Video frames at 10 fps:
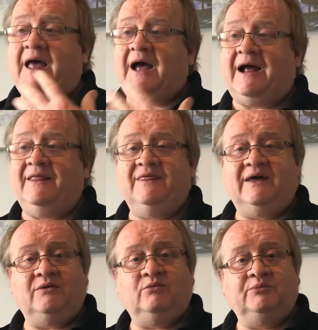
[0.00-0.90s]
And
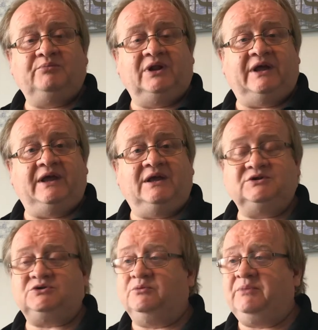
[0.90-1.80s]
then we play.
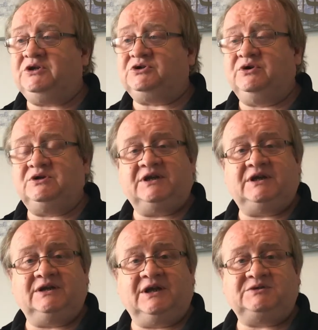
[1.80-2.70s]
So make sure you take
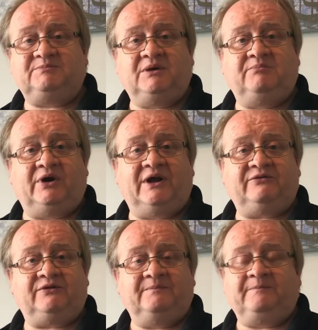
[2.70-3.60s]
a nice big
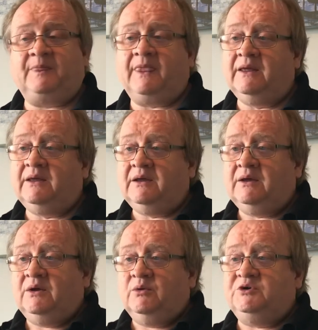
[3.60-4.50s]
breath,
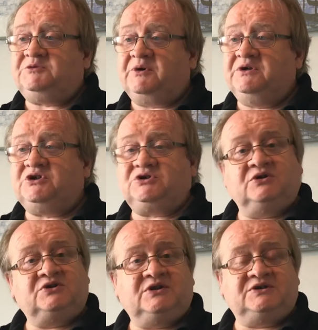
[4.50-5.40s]
which brings us
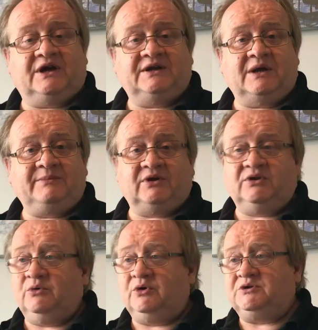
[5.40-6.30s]
on to the dynamic
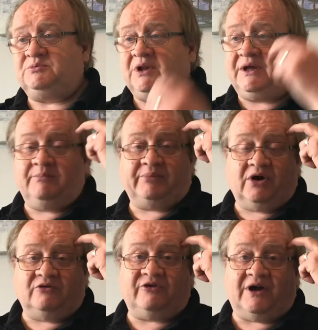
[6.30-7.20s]
that we're going to play at
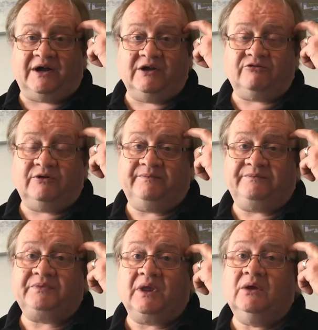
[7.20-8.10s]
bar 5,
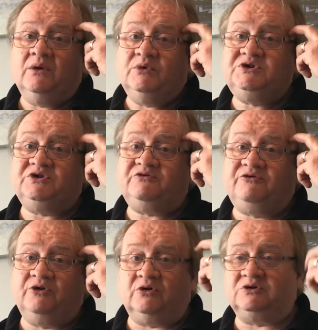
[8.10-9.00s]
which is
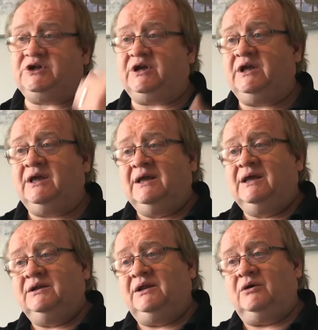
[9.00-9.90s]
forte.
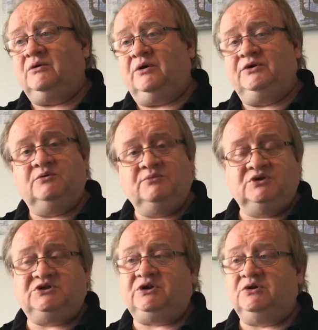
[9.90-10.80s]
Now on your
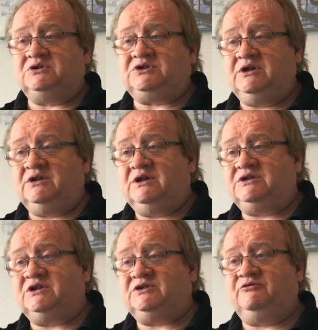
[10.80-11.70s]
music you'll see that it
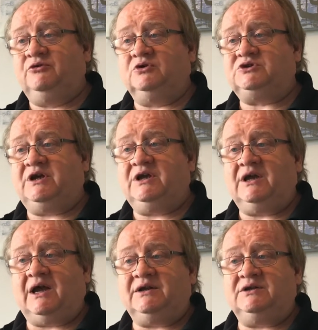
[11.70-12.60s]
says forte
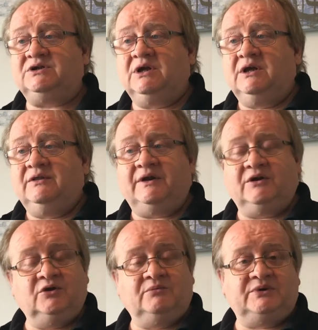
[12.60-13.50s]
and then a
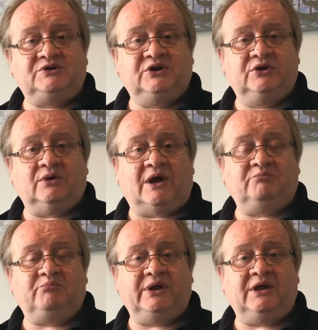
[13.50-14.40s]
number 2
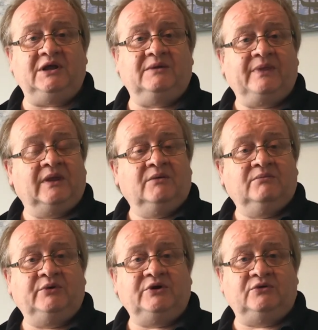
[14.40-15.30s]
and P,
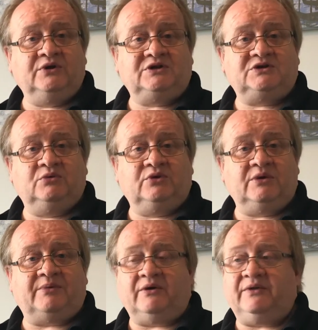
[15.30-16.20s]
but we don't need to worry
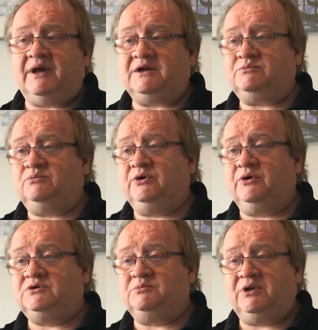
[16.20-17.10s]
about that. We're
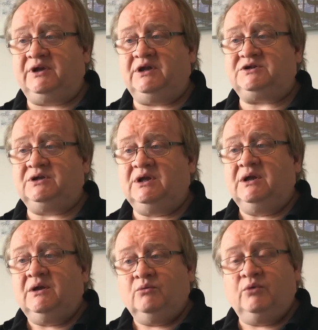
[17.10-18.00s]
going to play it
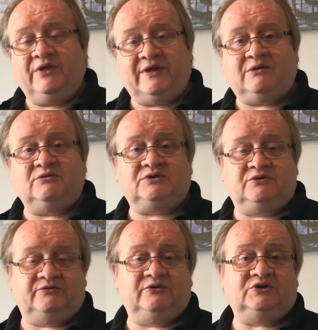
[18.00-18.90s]
without
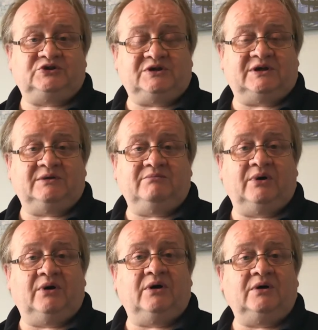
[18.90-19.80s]
the first time
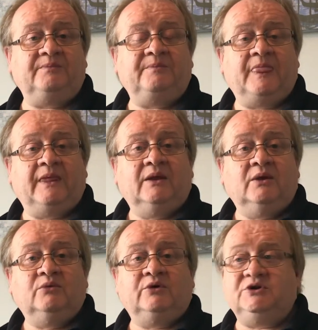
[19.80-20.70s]
bar.
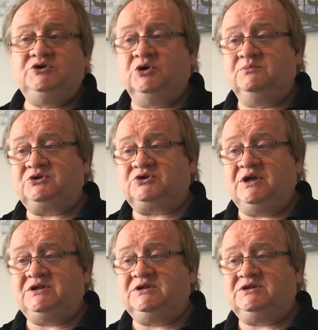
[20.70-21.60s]
We're going to jump
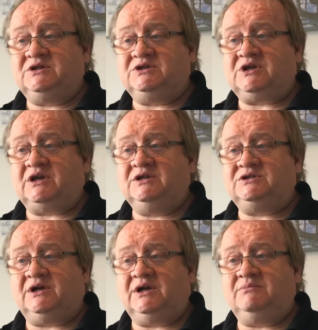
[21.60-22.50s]
straight into the second
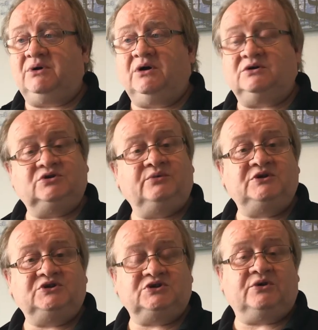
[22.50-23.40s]
time bar, so we're
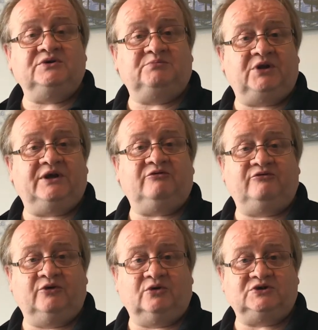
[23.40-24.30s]
just going to play it
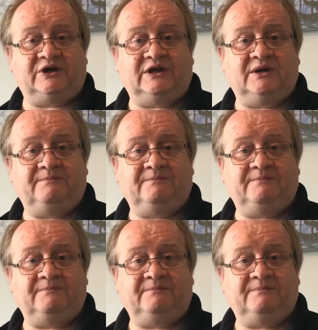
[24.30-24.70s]
forte.